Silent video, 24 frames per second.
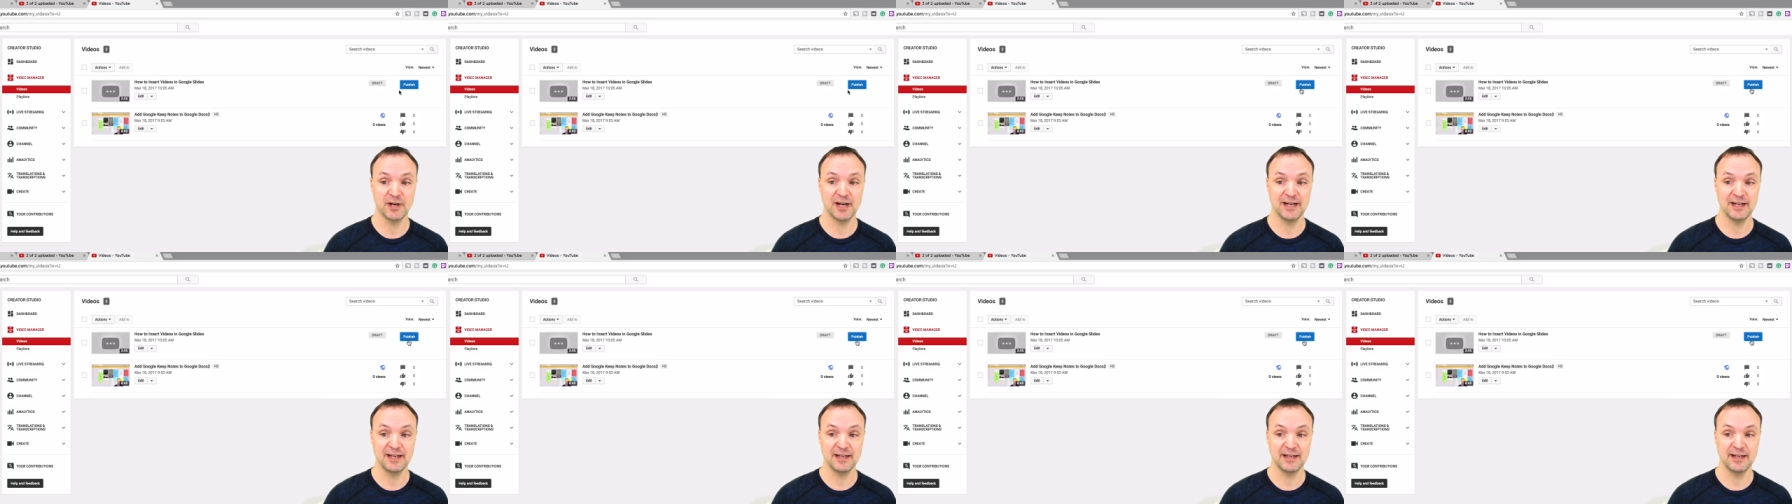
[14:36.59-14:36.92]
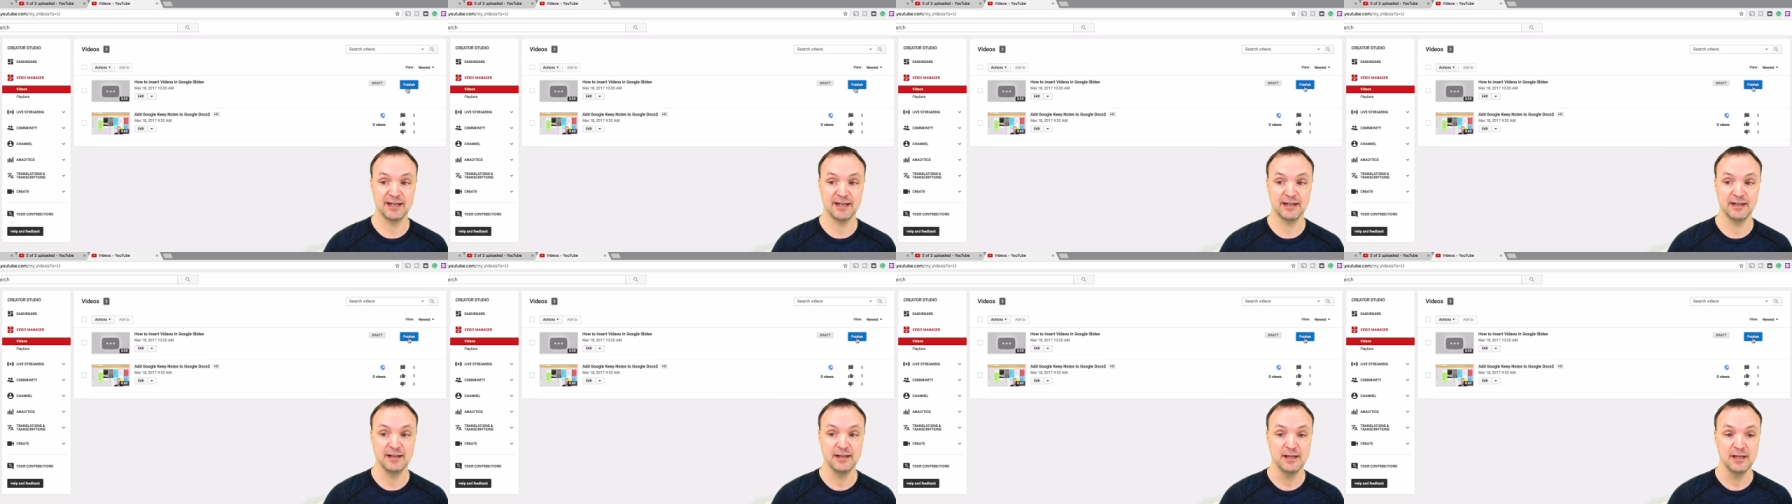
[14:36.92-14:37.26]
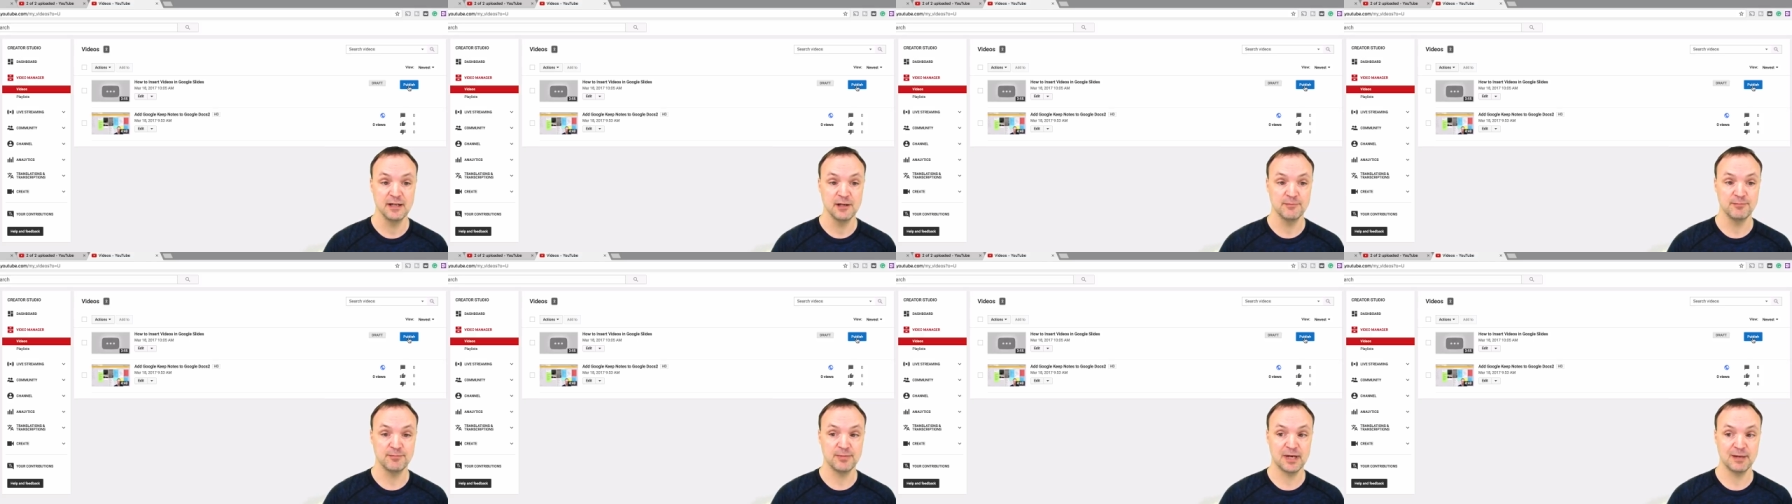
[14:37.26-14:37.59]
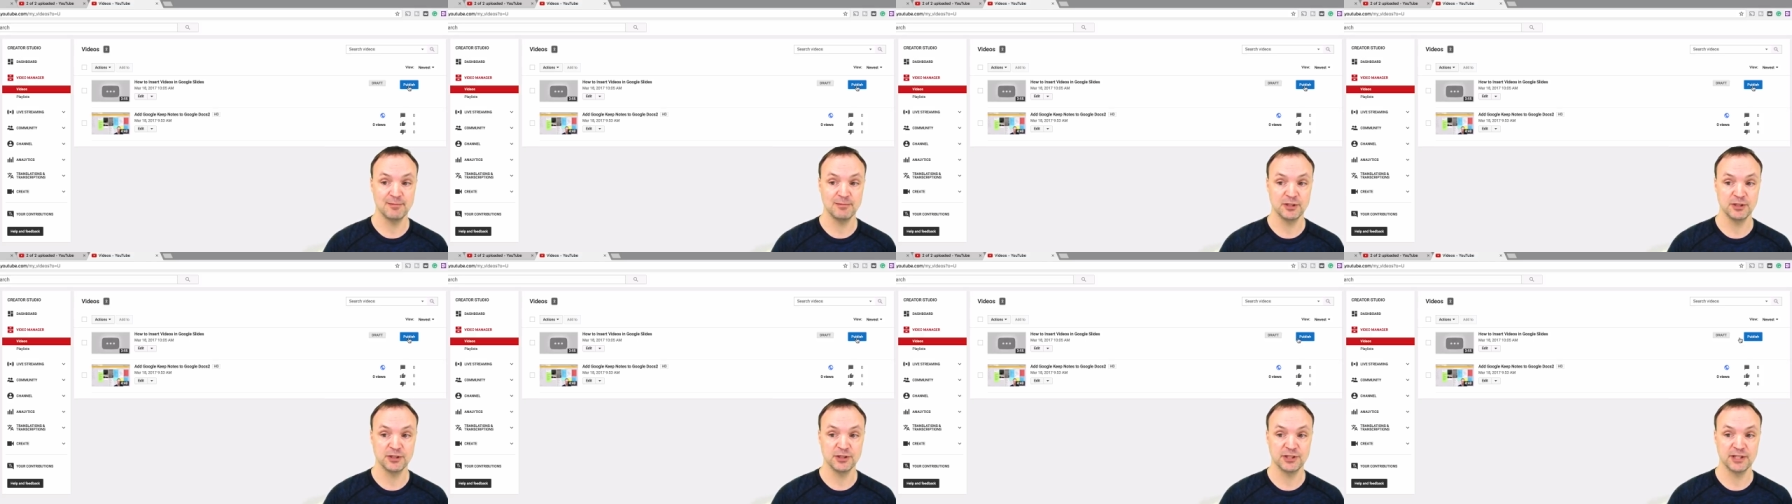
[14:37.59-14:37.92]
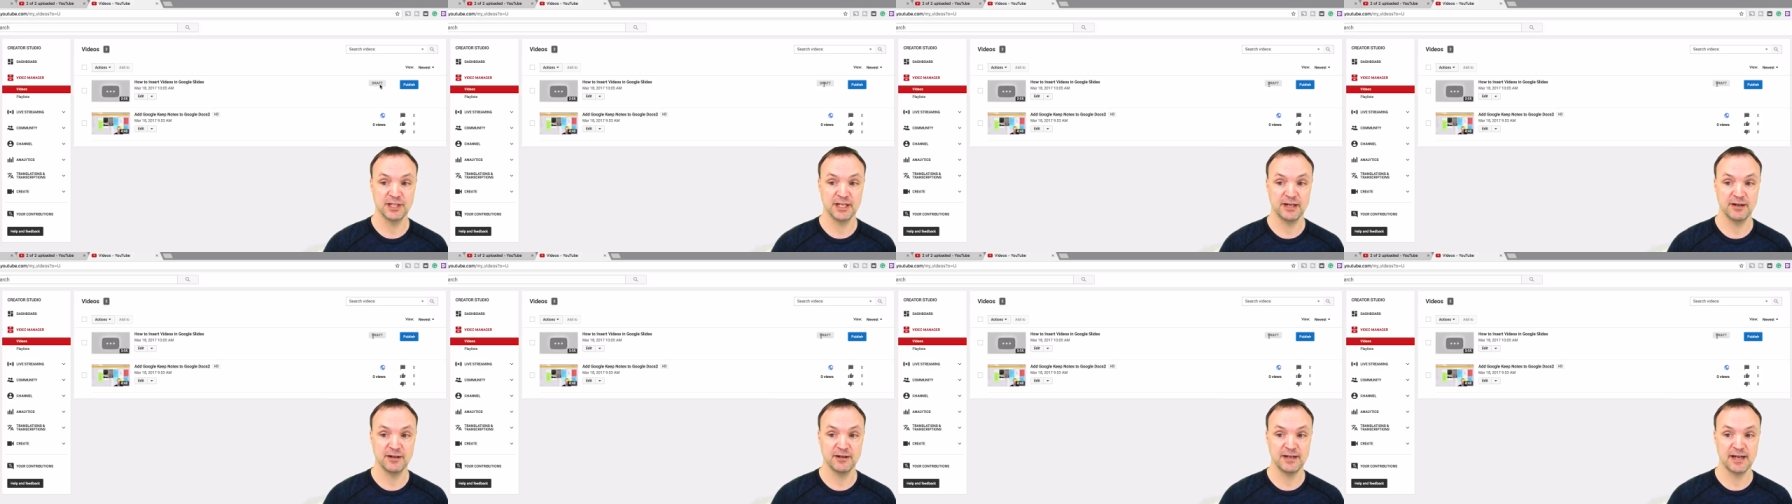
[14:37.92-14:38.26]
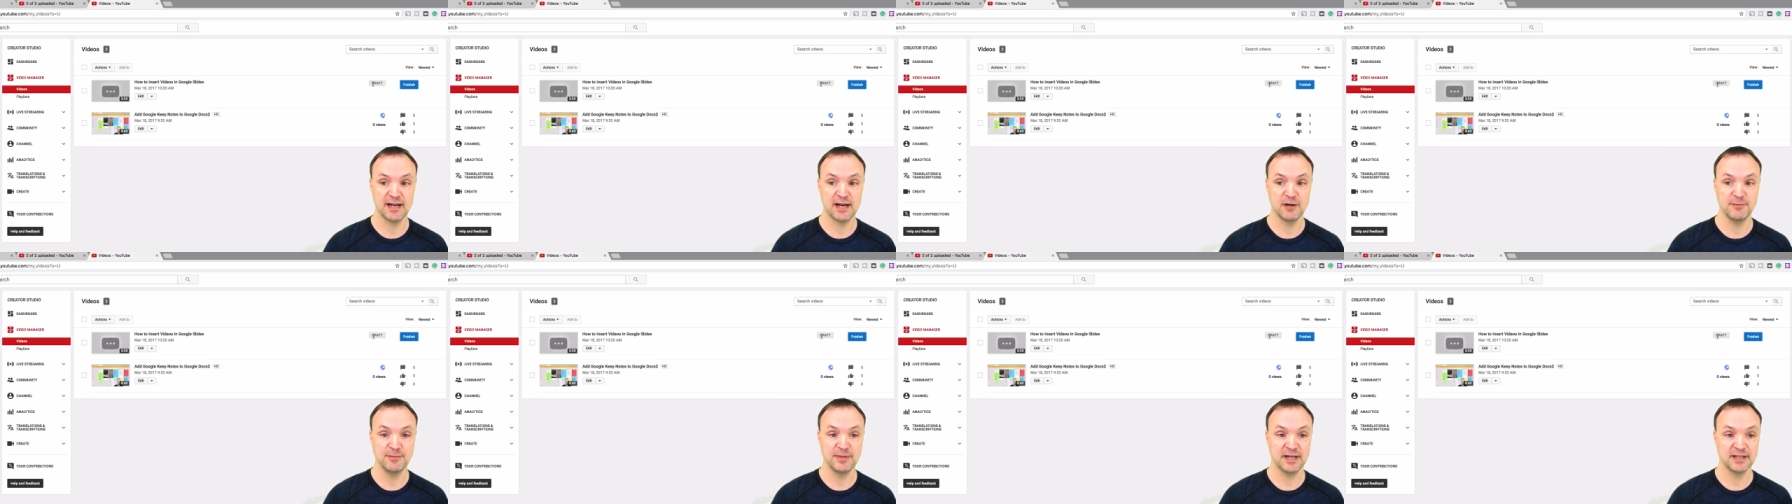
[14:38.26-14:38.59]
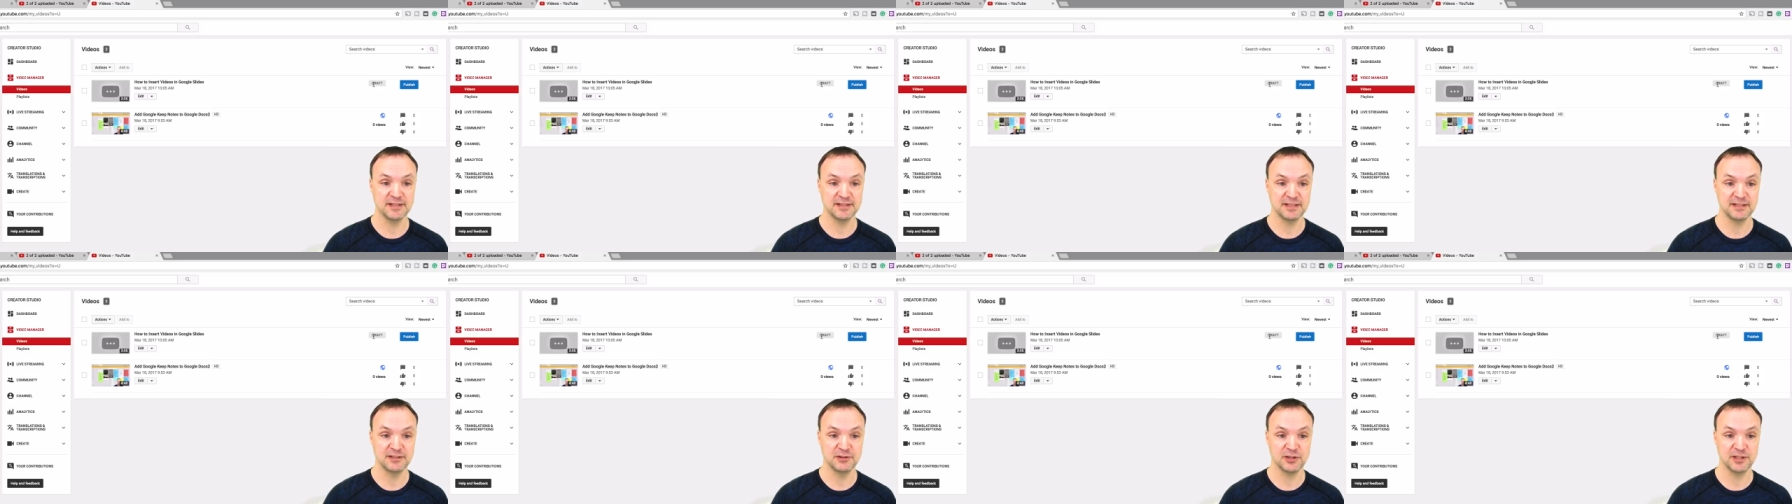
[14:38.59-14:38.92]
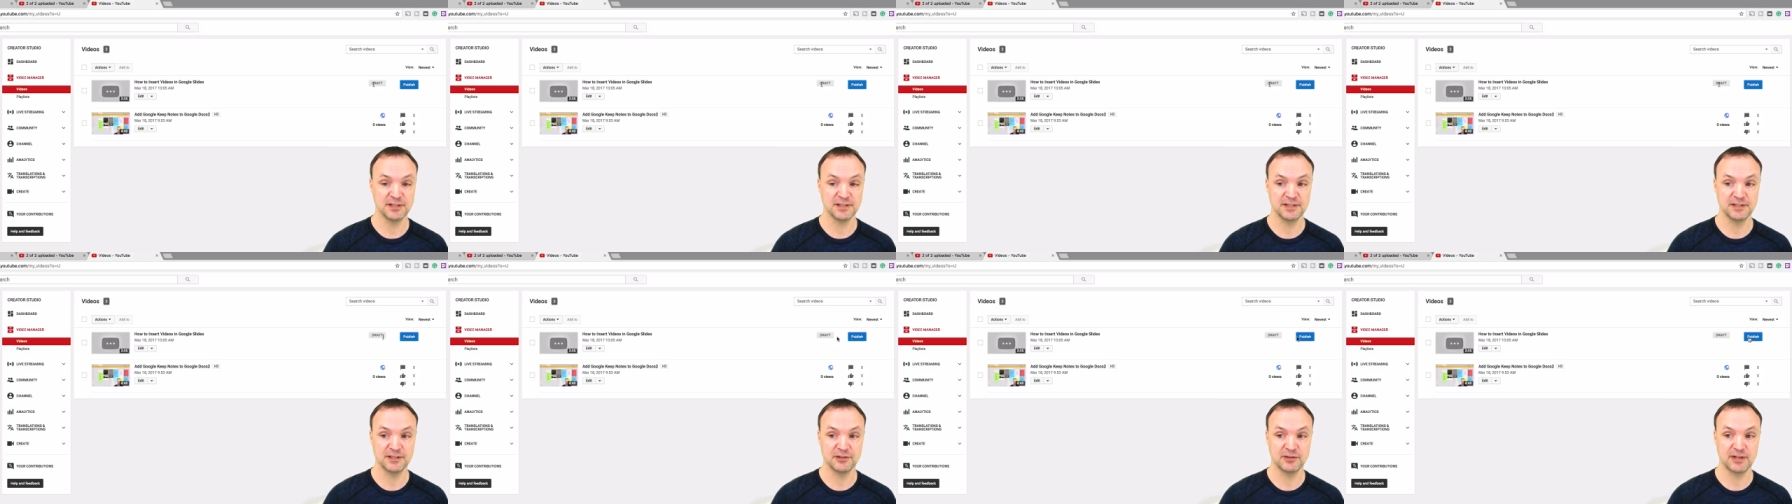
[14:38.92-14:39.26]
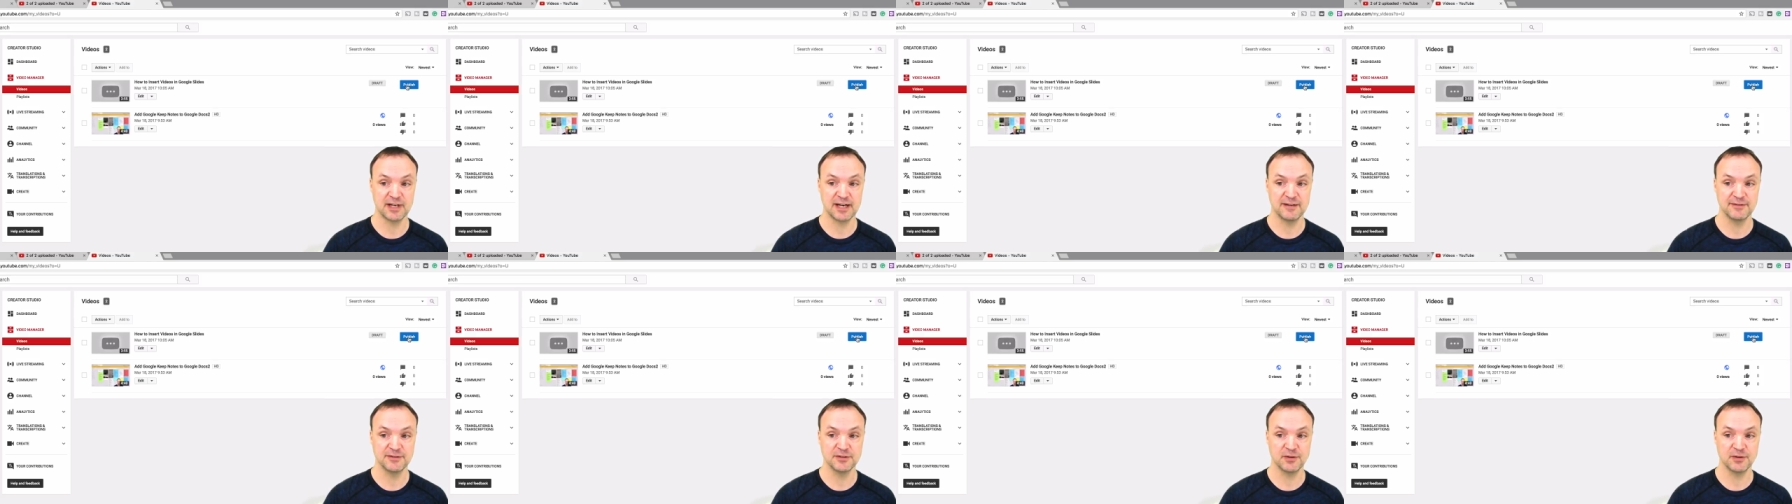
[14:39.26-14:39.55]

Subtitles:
I can hit publish here now because it's just a draft.